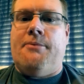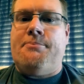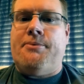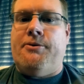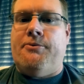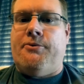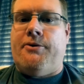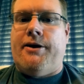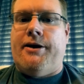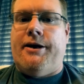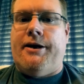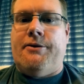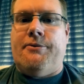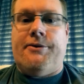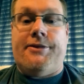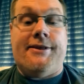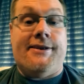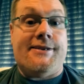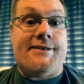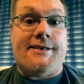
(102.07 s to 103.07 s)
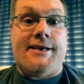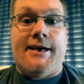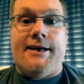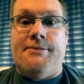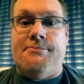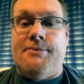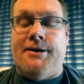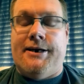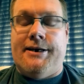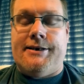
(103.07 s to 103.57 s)
up and running within
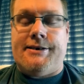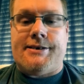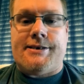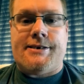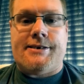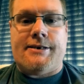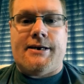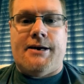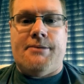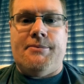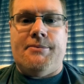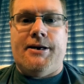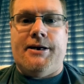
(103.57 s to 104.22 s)
10 minutes.